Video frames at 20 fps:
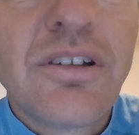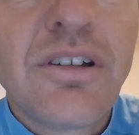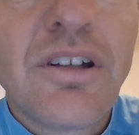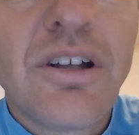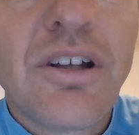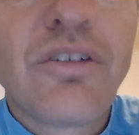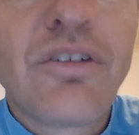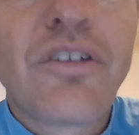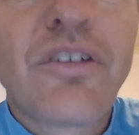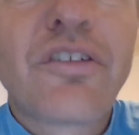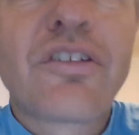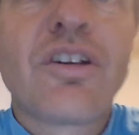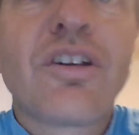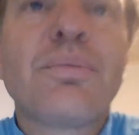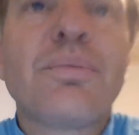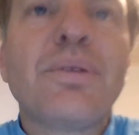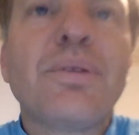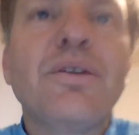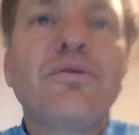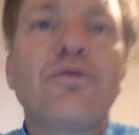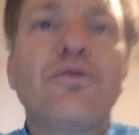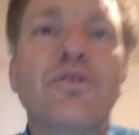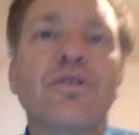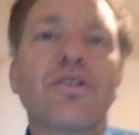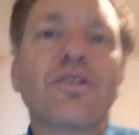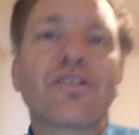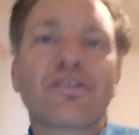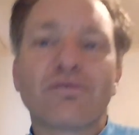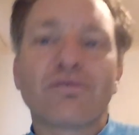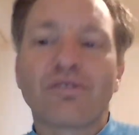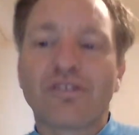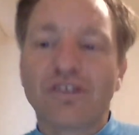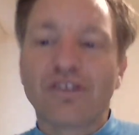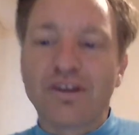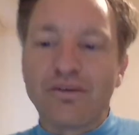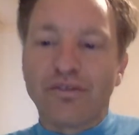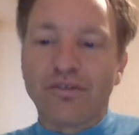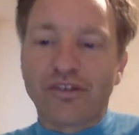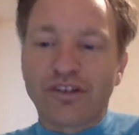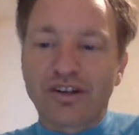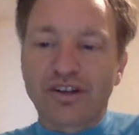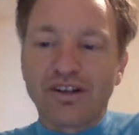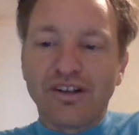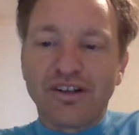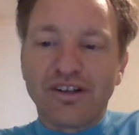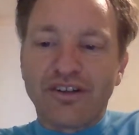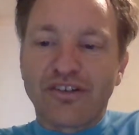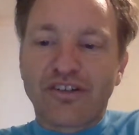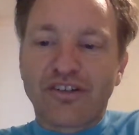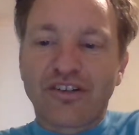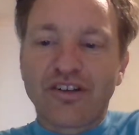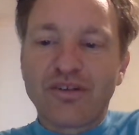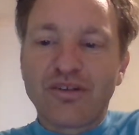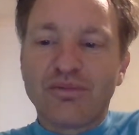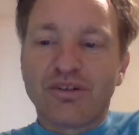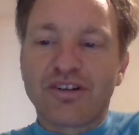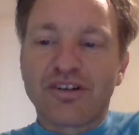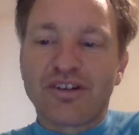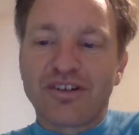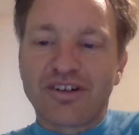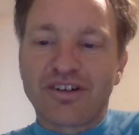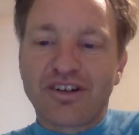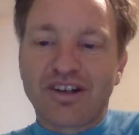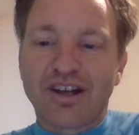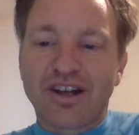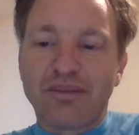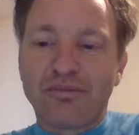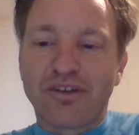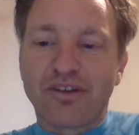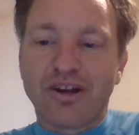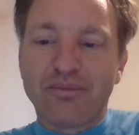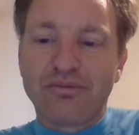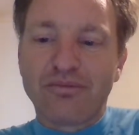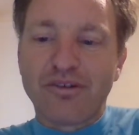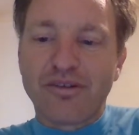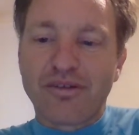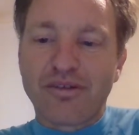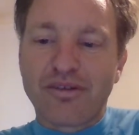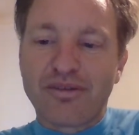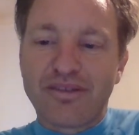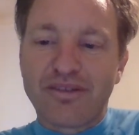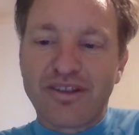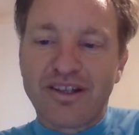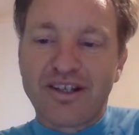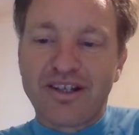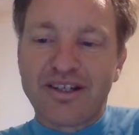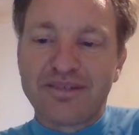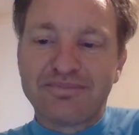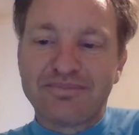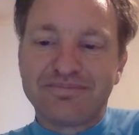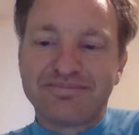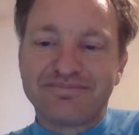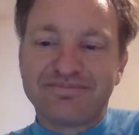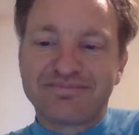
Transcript: I'll just type in furthest received signal and see what it comes up with. And